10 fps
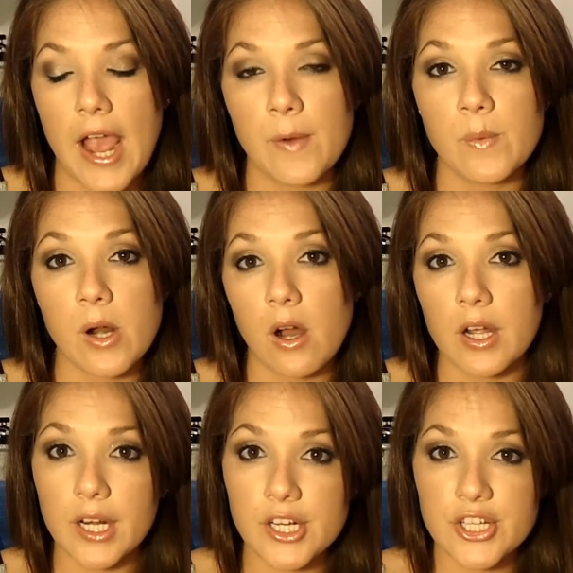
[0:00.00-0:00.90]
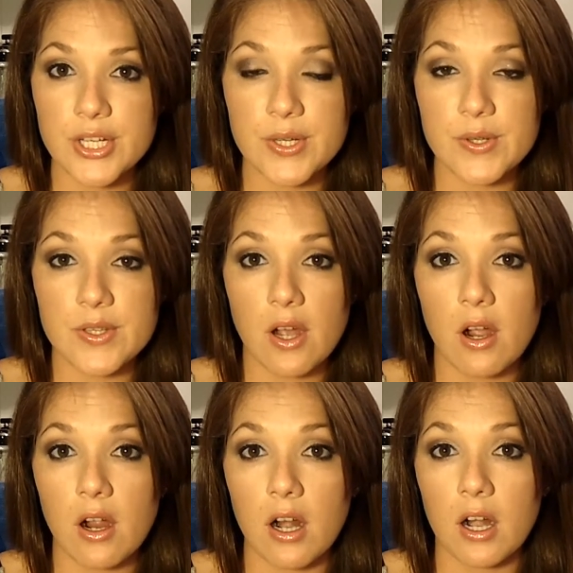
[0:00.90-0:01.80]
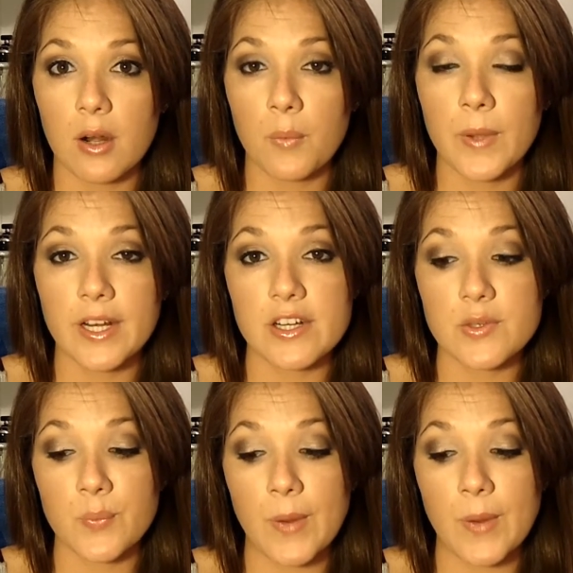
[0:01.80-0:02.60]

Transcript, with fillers: and we're all going to choose our winners